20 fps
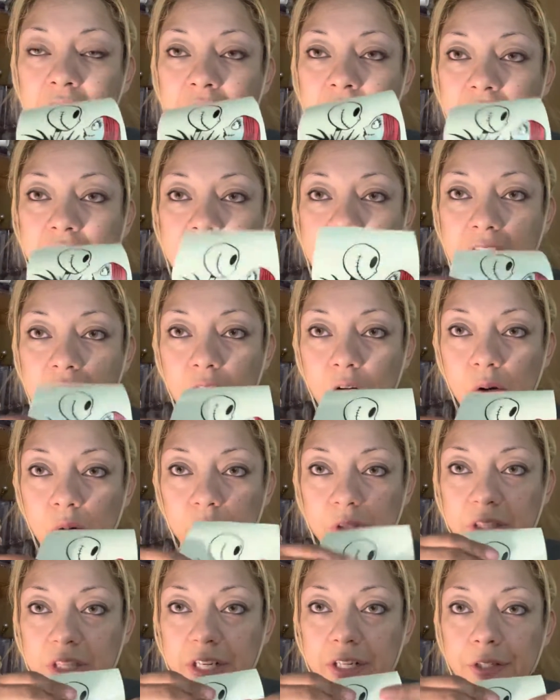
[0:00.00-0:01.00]
Now
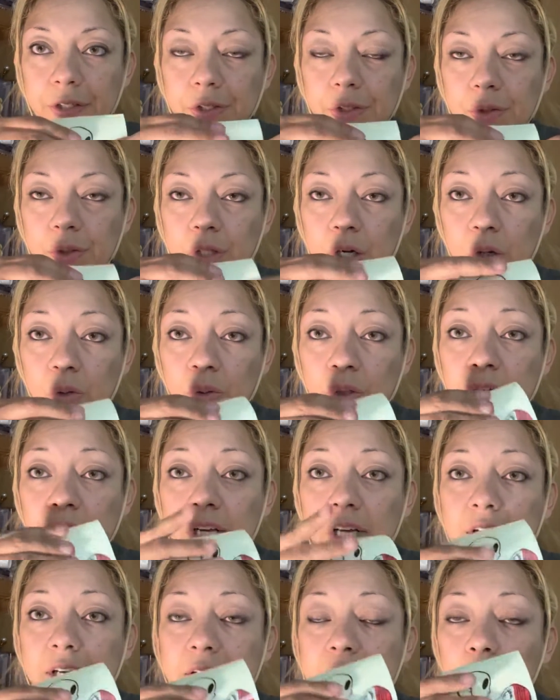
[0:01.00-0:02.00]
there you go.
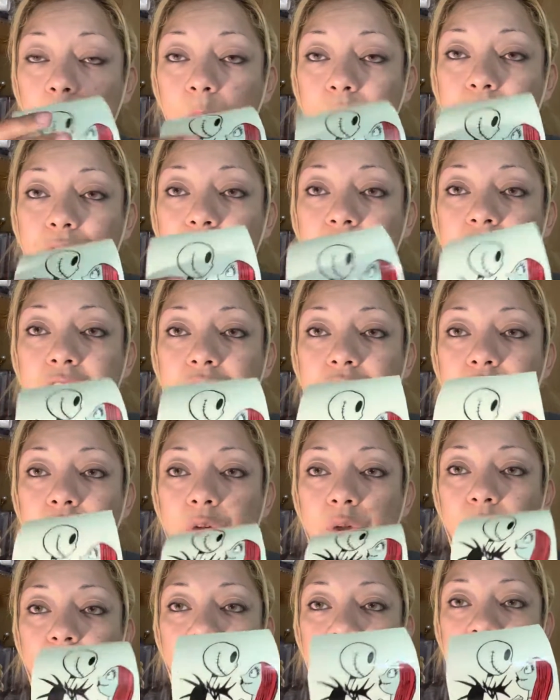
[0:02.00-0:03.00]
Now what you're going to
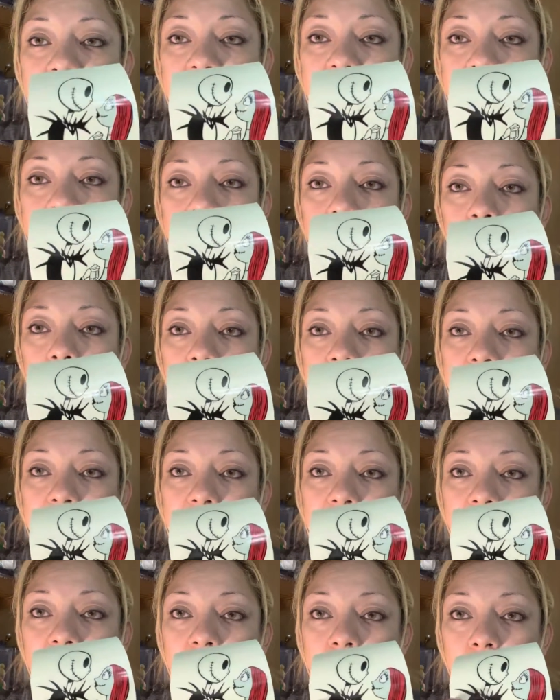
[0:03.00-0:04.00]
do is you are going to
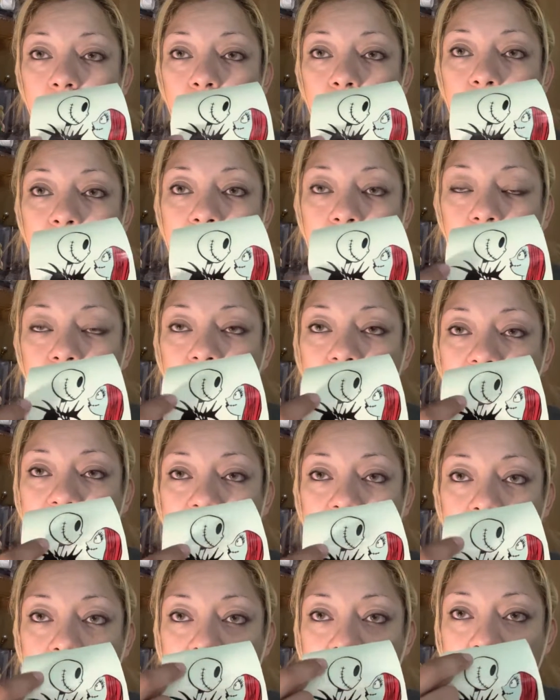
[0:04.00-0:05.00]
cut around
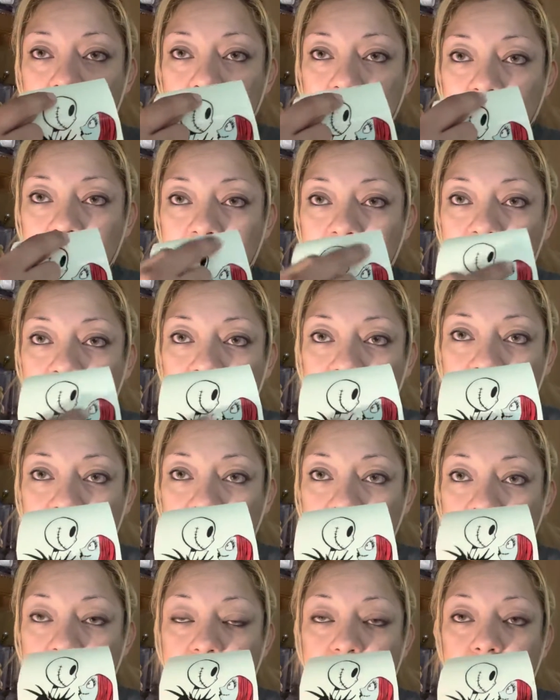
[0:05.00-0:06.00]
the image,
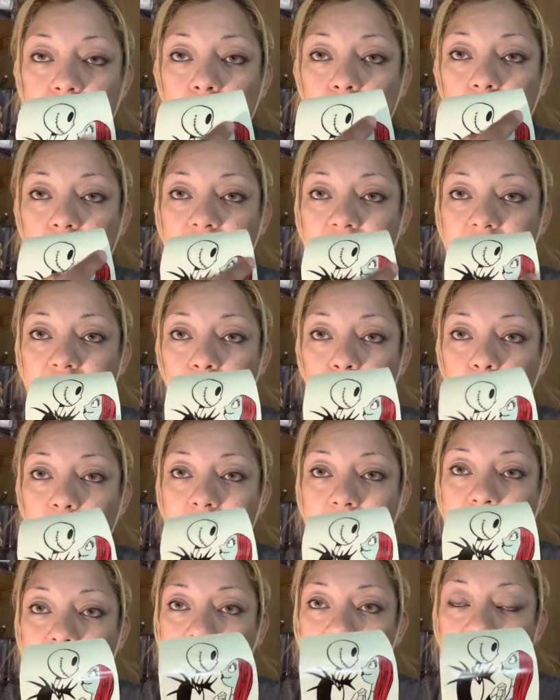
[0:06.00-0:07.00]
everything. So then you
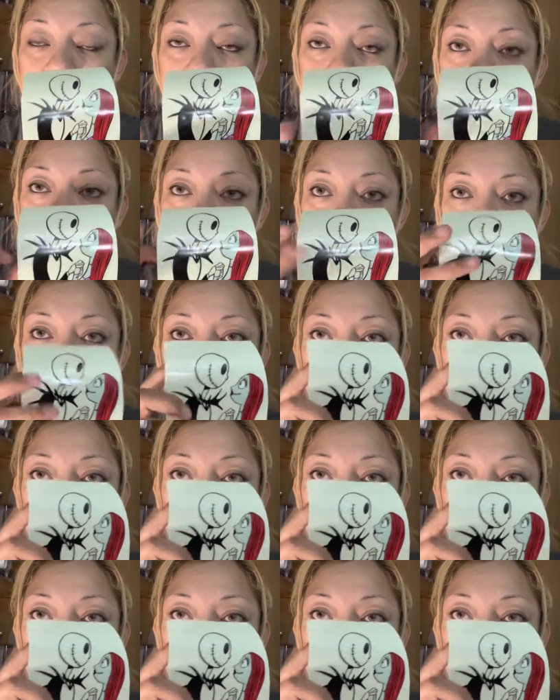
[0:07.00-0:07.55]
got your image